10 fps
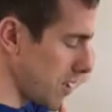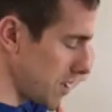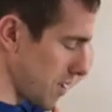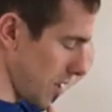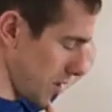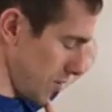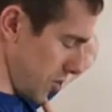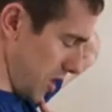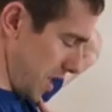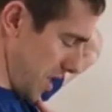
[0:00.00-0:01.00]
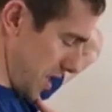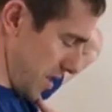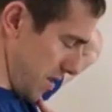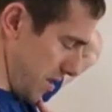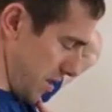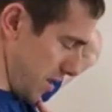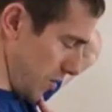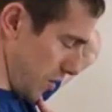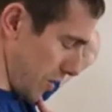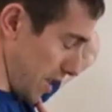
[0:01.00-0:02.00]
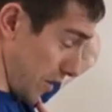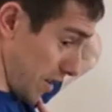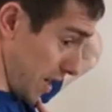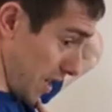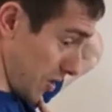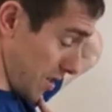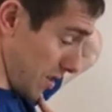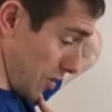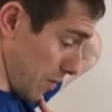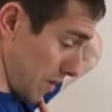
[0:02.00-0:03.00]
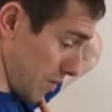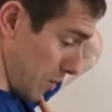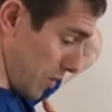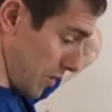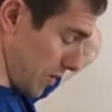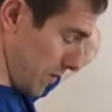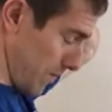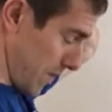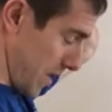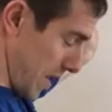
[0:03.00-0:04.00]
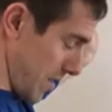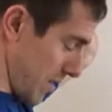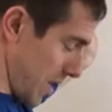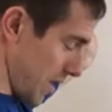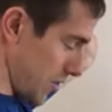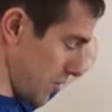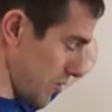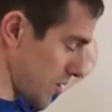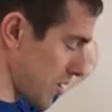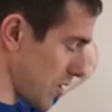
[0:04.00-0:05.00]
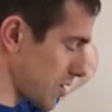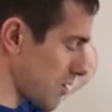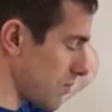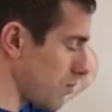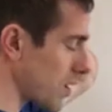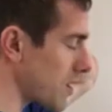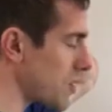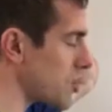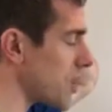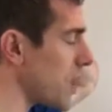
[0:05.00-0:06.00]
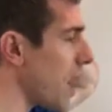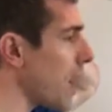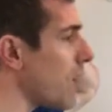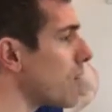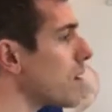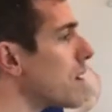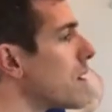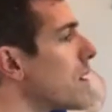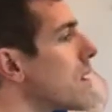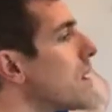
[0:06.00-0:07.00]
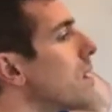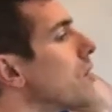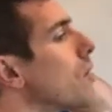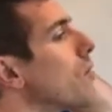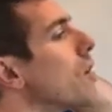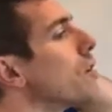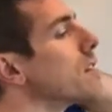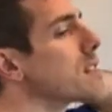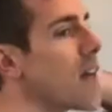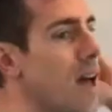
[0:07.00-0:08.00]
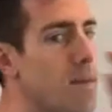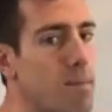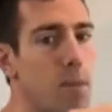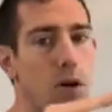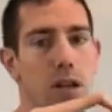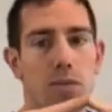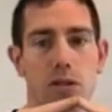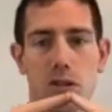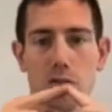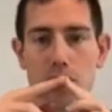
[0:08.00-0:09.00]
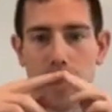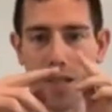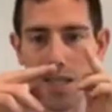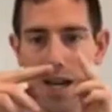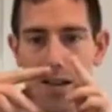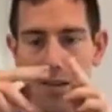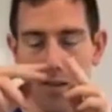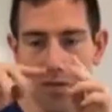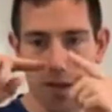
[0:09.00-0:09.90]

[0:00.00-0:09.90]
tuck your chin in. You'll notice how the notch is a little bit smaller, and then as you start to bring the chin out, you'll notice that bony protuberance kind of